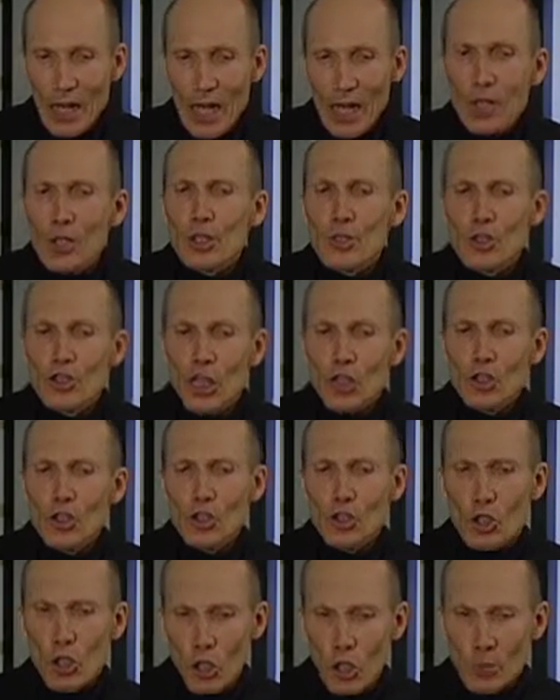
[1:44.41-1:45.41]
Under such
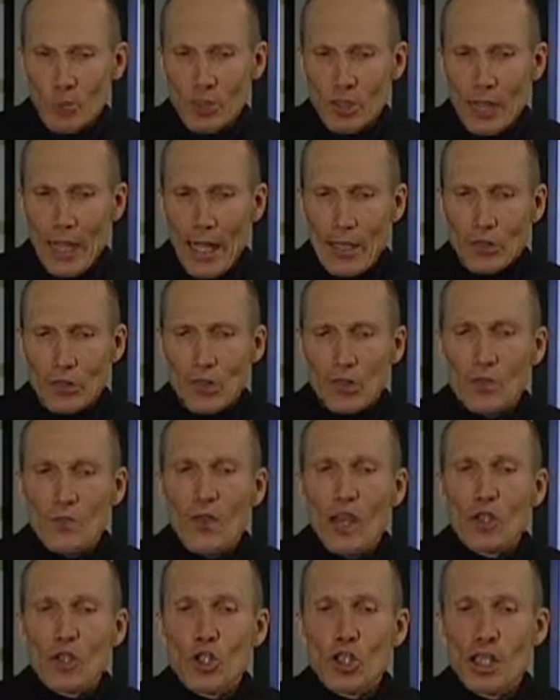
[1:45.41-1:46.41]
circumstances,
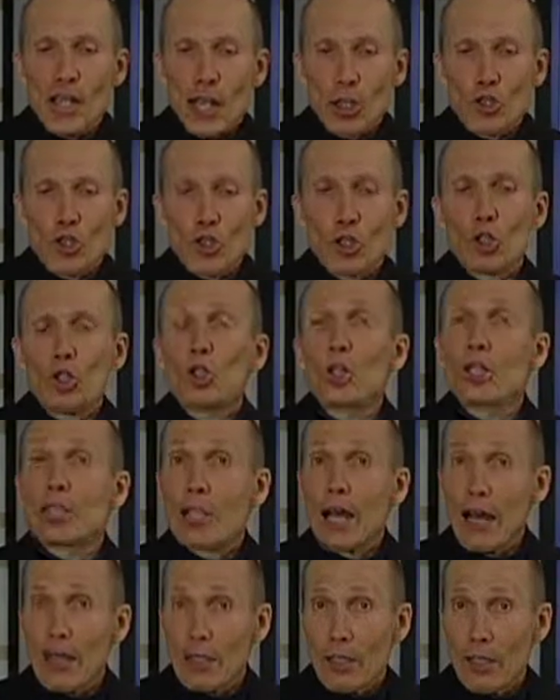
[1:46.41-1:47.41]
vegetation could
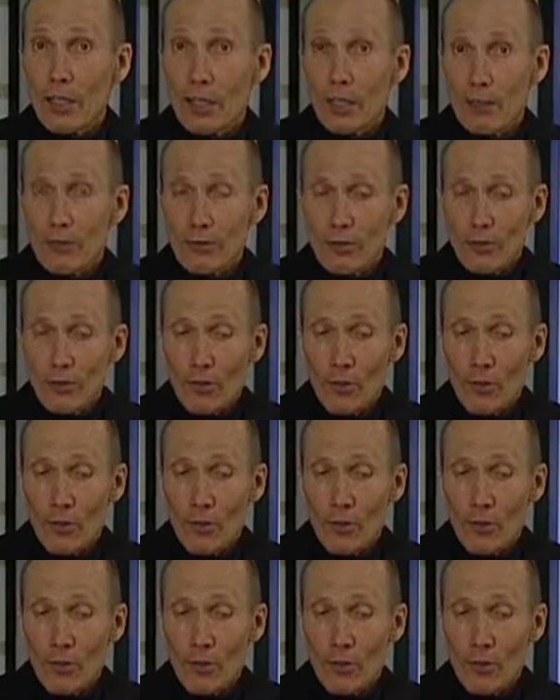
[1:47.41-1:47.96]
not live.